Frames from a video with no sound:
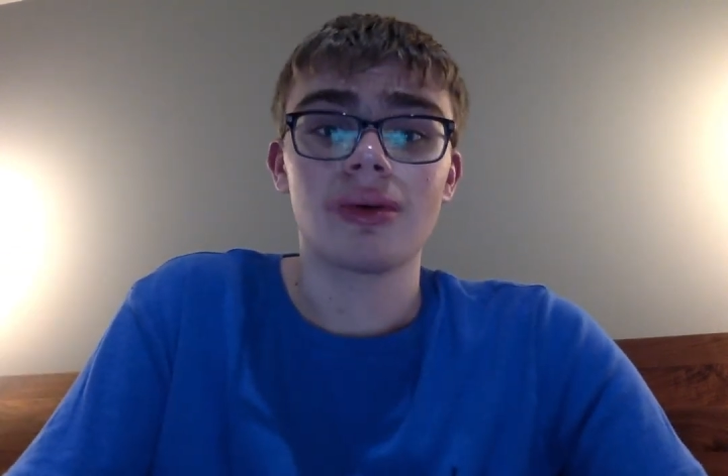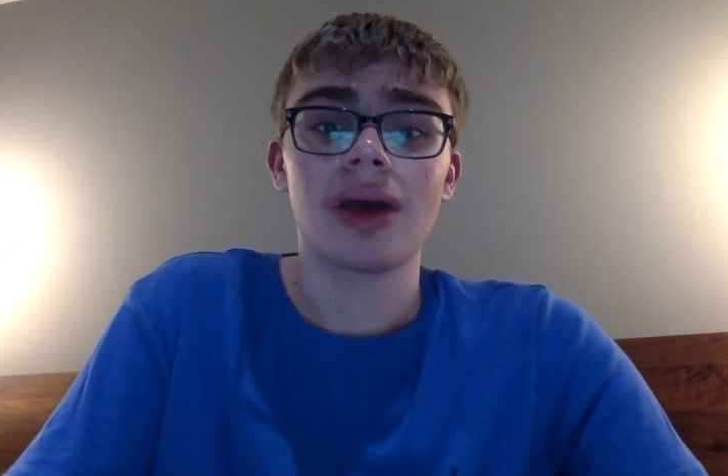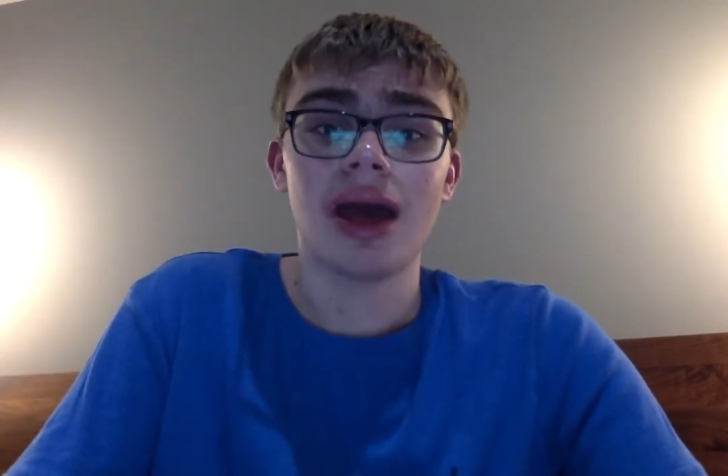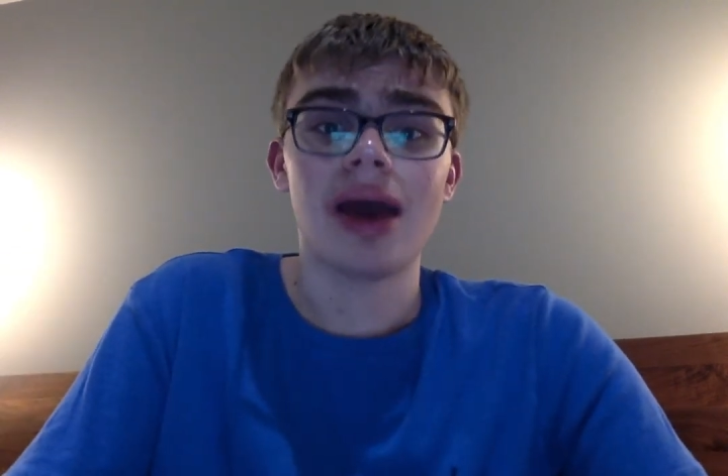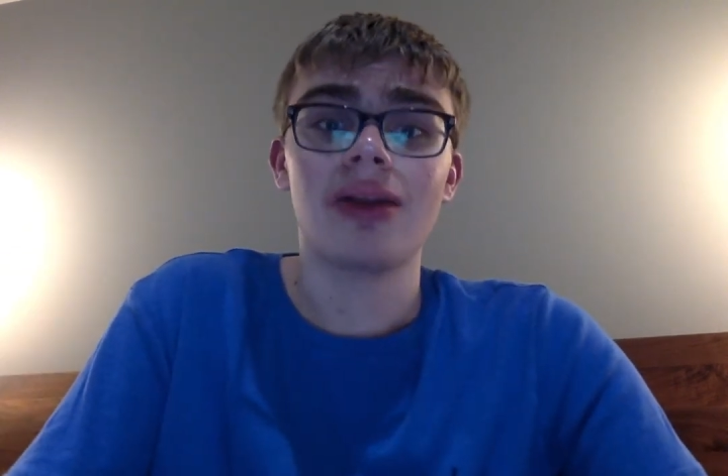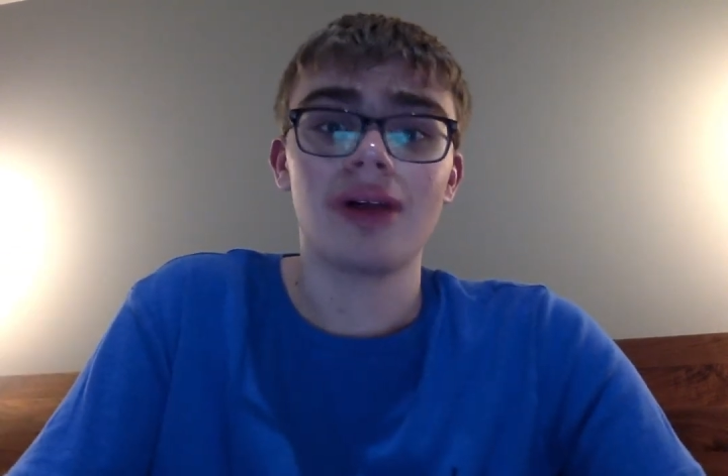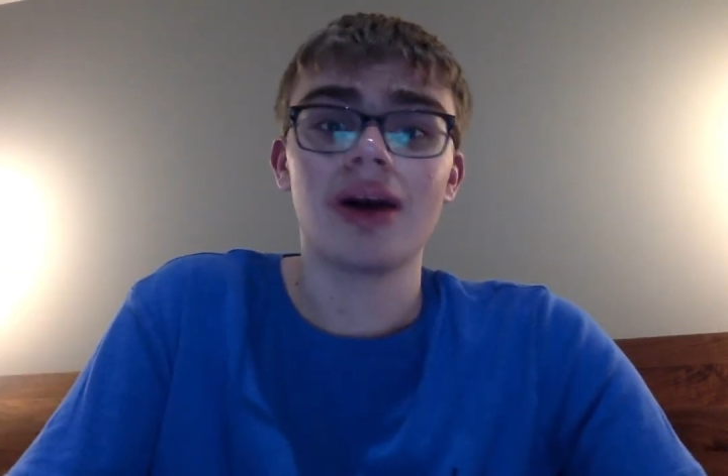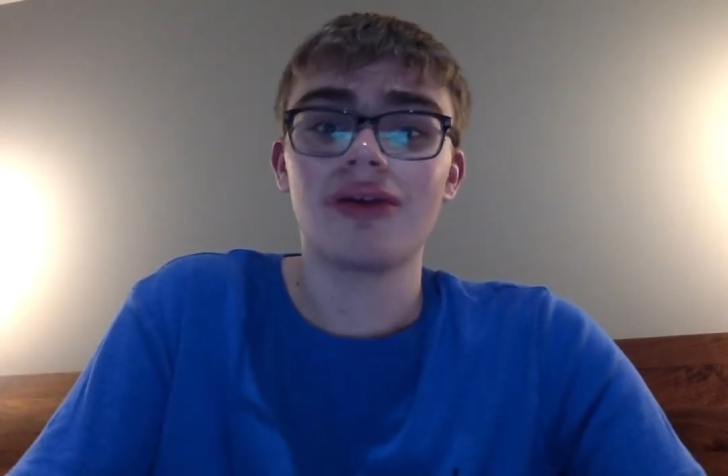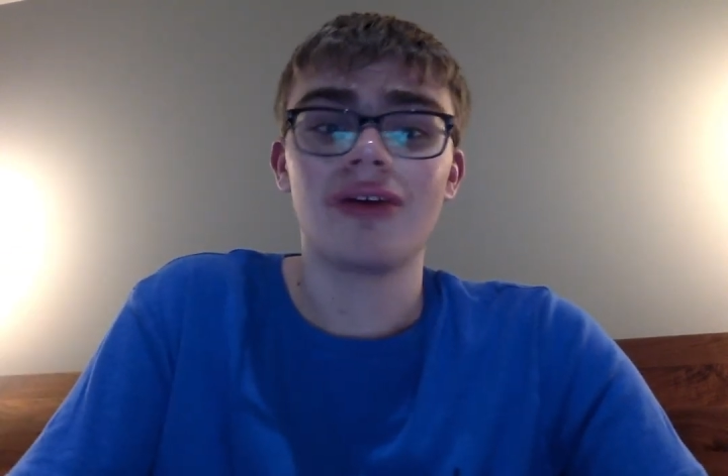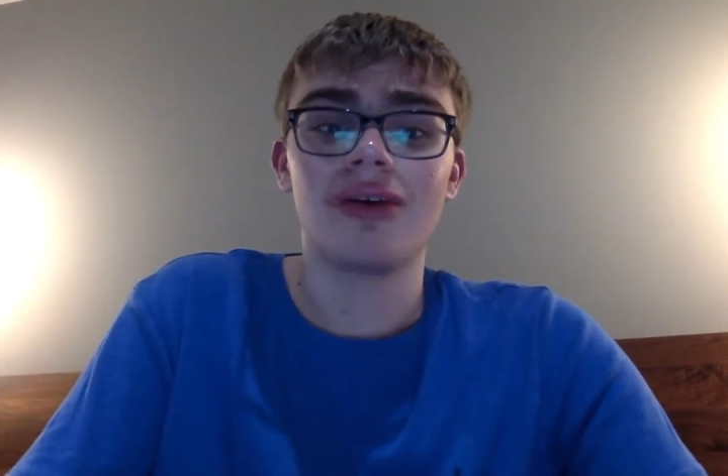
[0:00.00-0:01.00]
had a lot
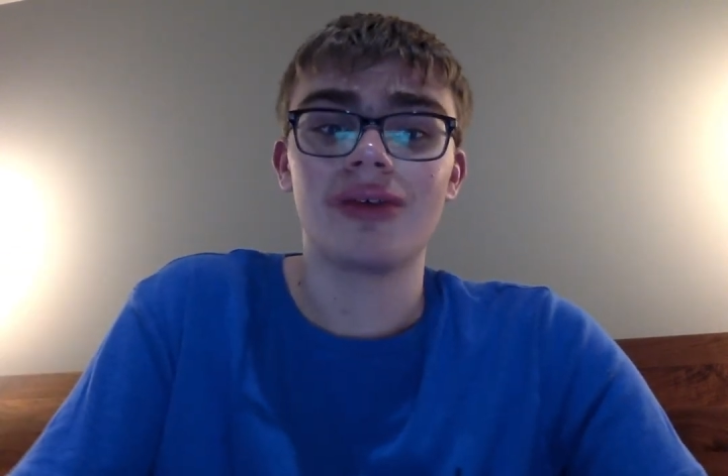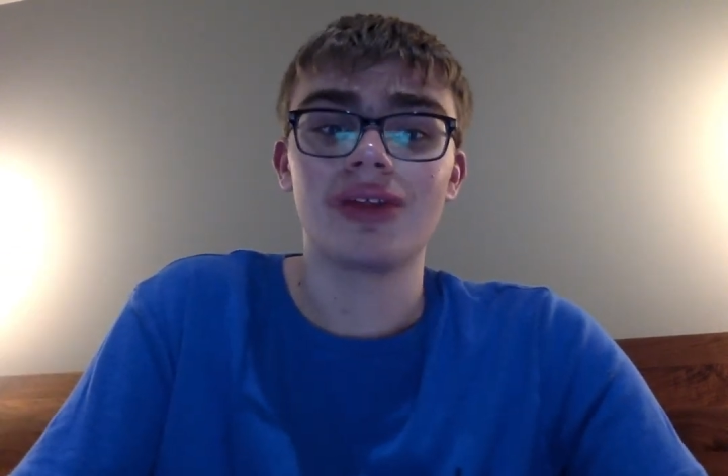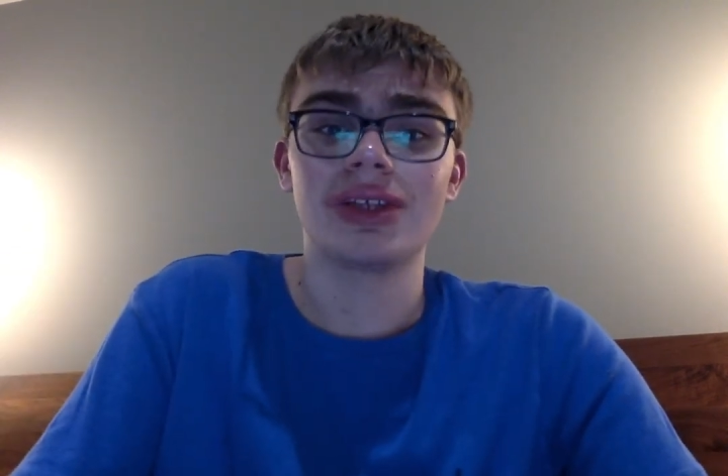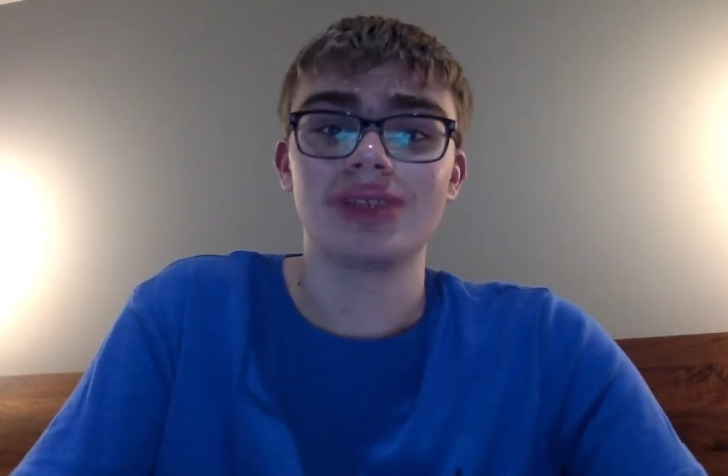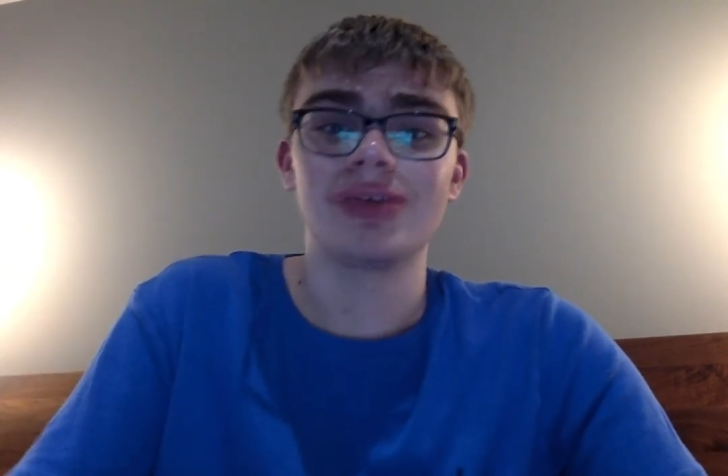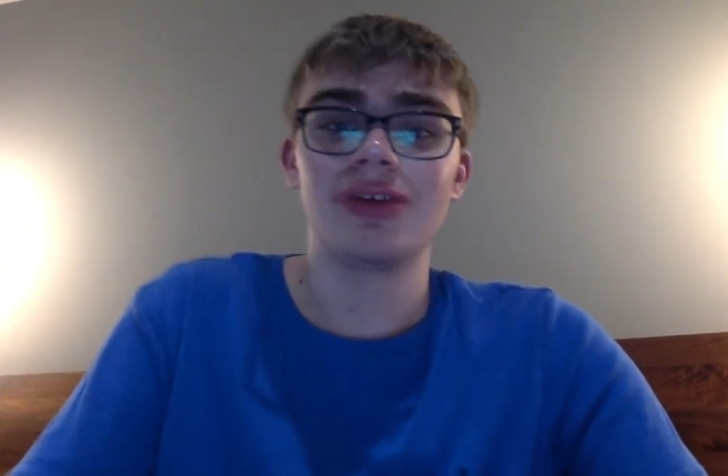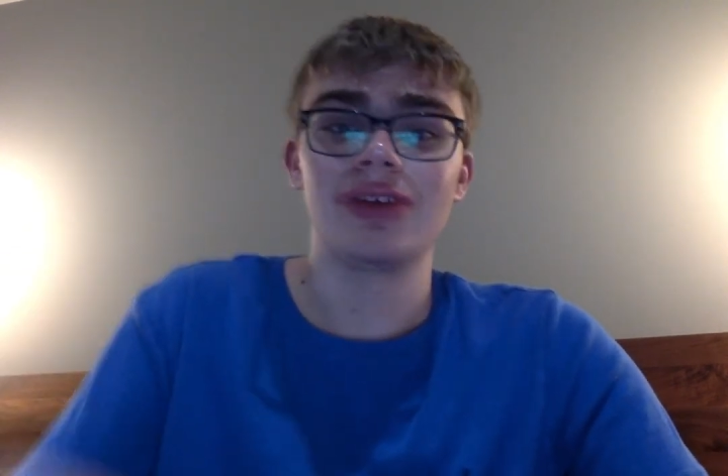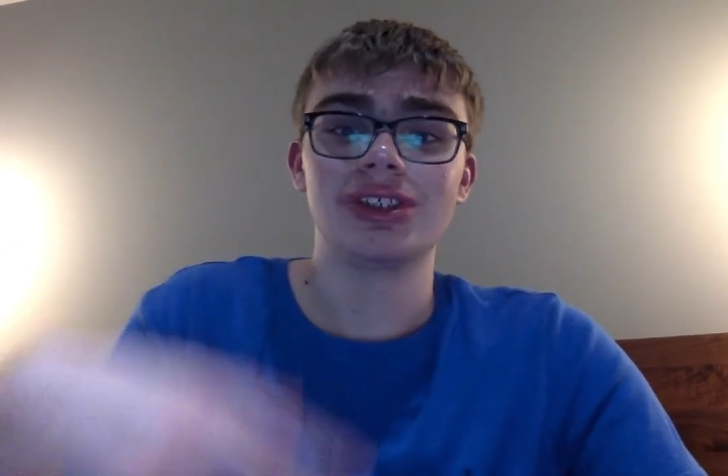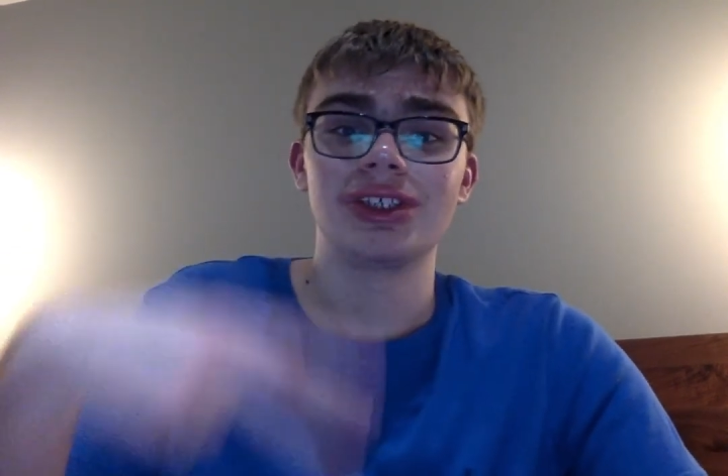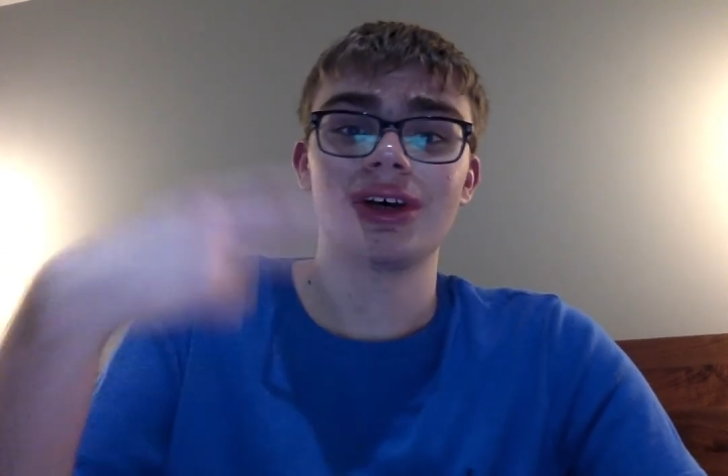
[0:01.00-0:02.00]
of fun with this
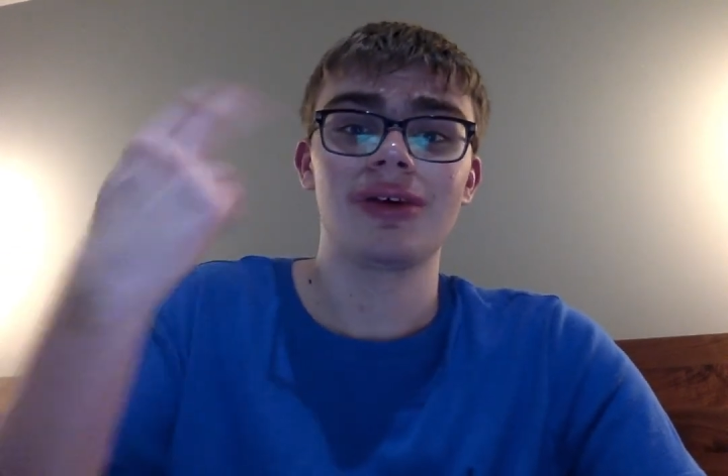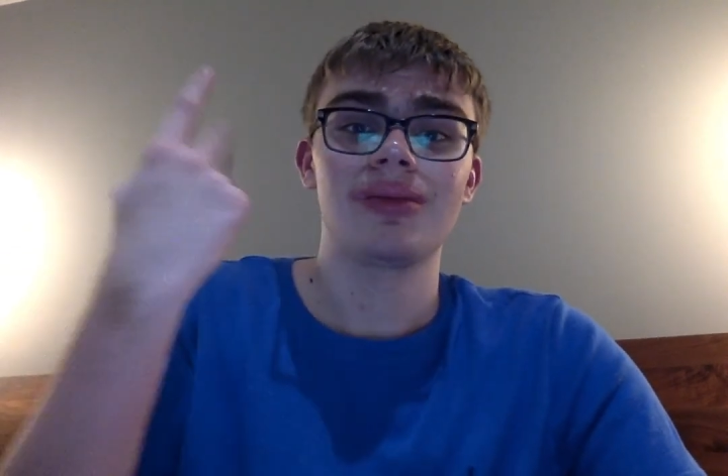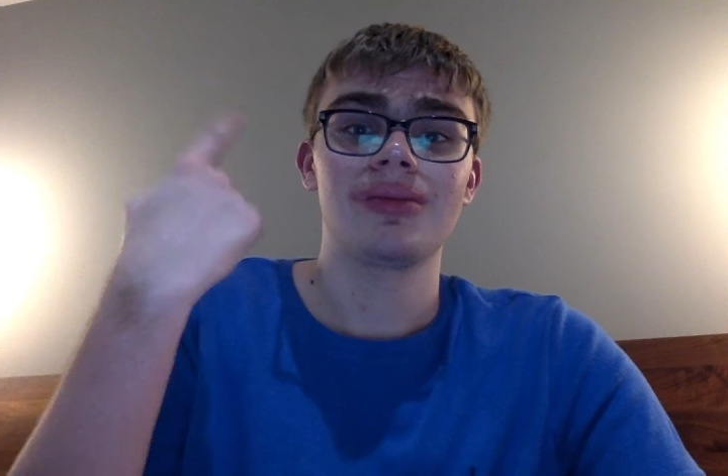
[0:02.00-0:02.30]
movie, so